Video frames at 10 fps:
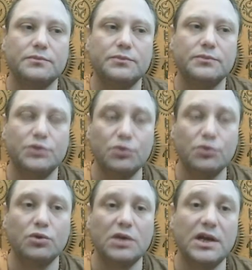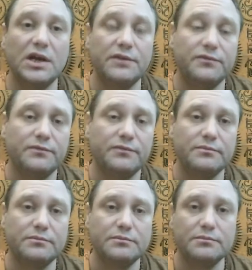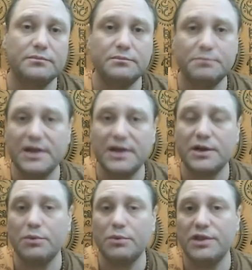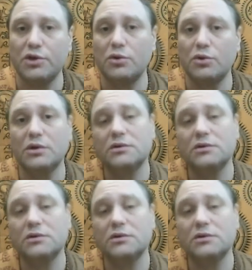do your life better with yoga.